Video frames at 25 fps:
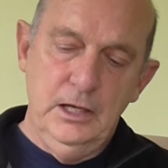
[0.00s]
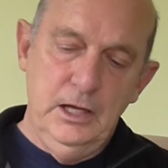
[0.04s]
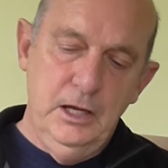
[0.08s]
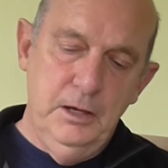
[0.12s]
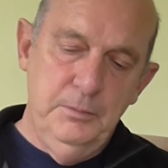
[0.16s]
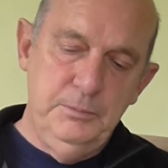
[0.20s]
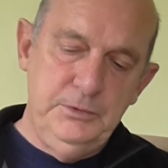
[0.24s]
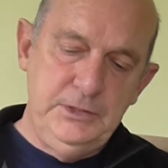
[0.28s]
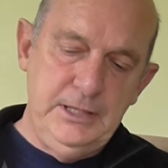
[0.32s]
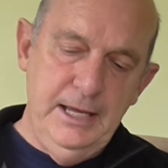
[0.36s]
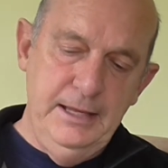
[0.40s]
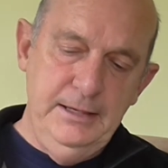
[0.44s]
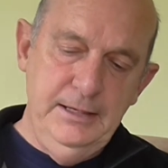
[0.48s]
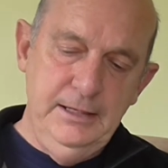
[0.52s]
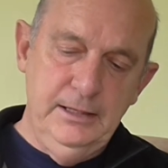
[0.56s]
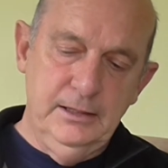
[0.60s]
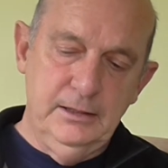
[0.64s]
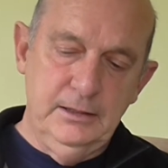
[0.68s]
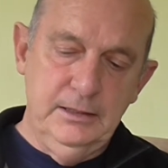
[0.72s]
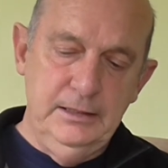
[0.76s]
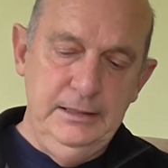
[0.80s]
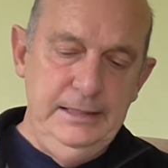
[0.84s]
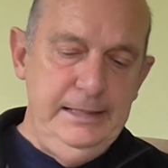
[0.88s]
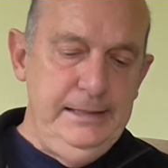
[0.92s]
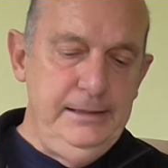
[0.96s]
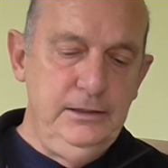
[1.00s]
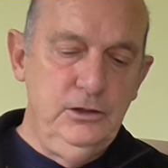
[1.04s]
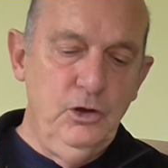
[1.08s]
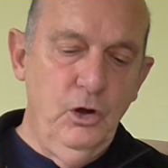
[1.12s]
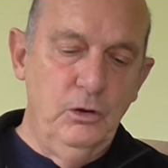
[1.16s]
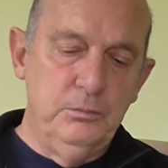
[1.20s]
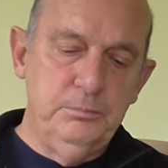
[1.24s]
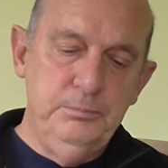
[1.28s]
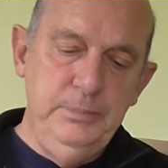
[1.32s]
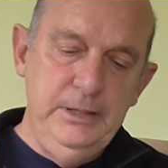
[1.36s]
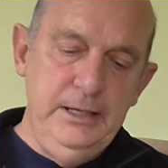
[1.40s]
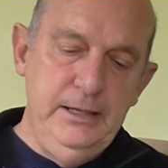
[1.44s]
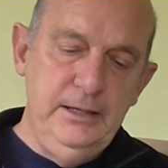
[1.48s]
Obtaining it need
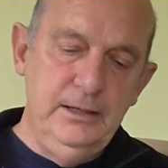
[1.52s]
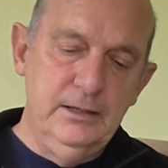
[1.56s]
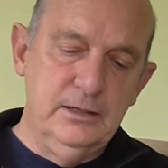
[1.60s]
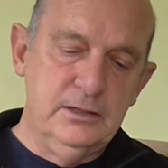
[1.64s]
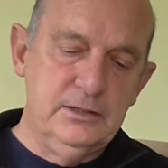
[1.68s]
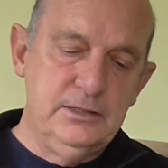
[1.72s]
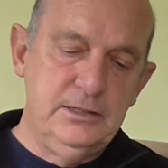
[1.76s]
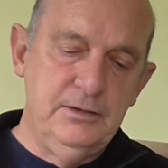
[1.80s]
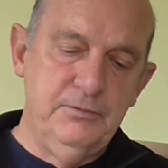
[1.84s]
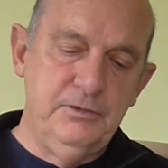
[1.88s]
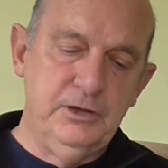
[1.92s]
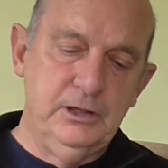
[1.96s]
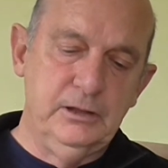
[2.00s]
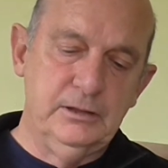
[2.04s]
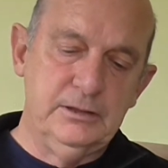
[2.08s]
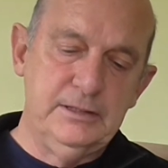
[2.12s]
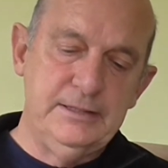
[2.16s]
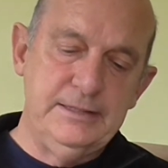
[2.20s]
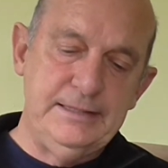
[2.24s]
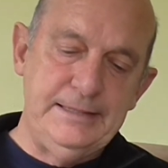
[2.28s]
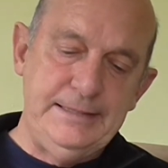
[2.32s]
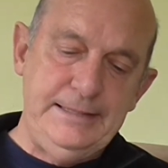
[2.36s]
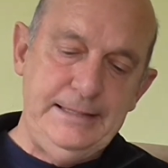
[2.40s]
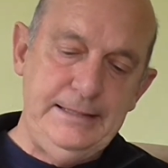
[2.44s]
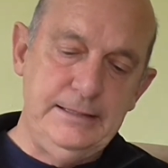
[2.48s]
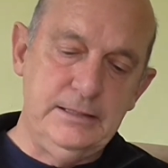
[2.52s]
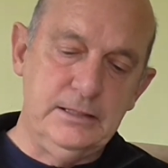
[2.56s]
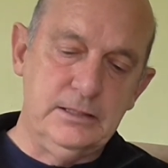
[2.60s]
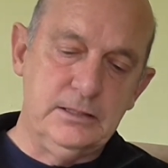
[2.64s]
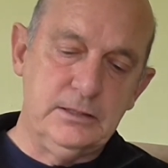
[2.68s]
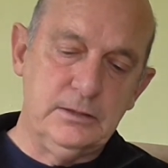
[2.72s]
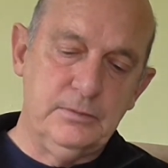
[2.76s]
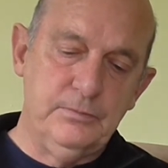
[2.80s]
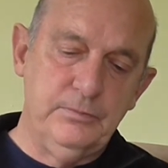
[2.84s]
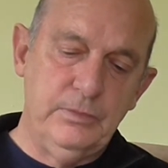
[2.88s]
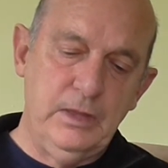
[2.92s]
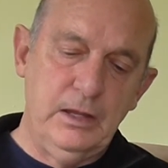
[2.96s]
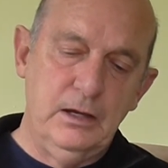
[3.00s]
not be as difficult as it
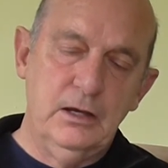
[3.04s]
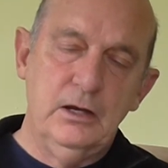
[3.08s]
is.